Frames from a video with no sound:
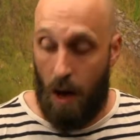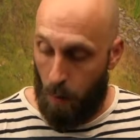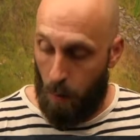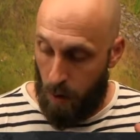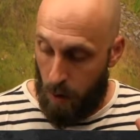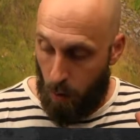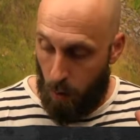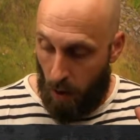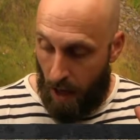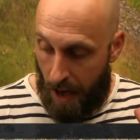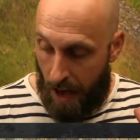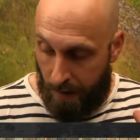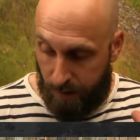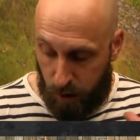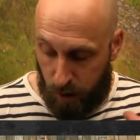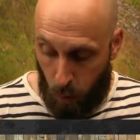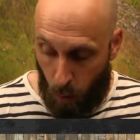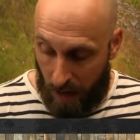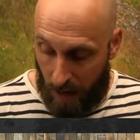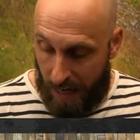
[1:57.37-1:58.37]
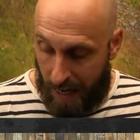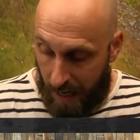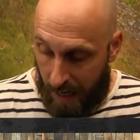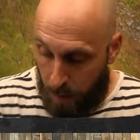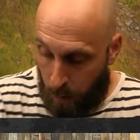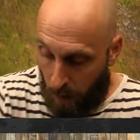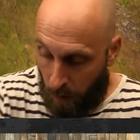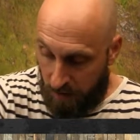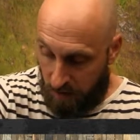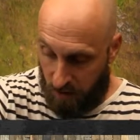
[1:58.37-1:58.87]
We will have 20
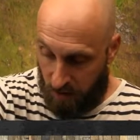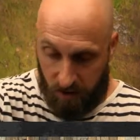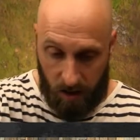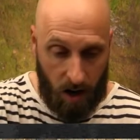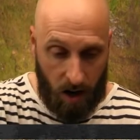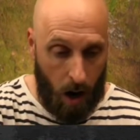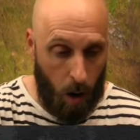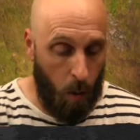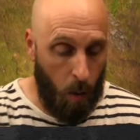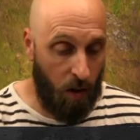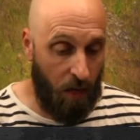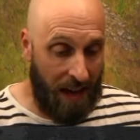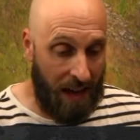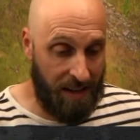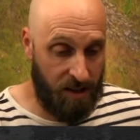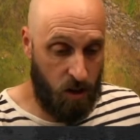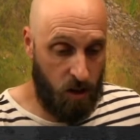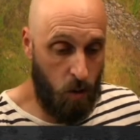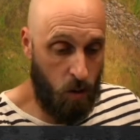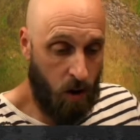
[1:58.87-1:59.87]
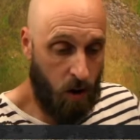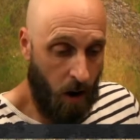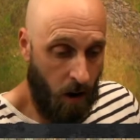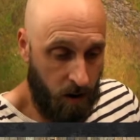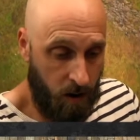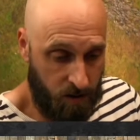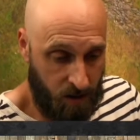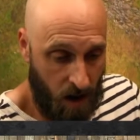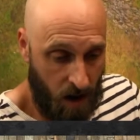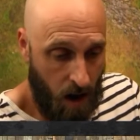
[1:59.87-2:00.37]
hit points to start out with and 2
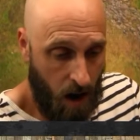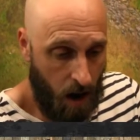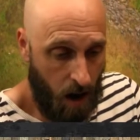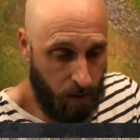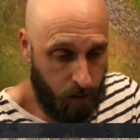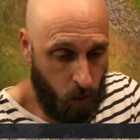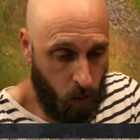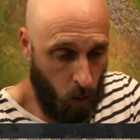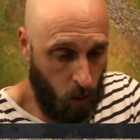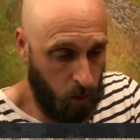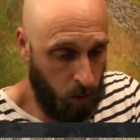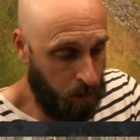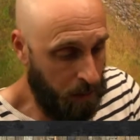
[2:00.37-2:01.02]
cards of gold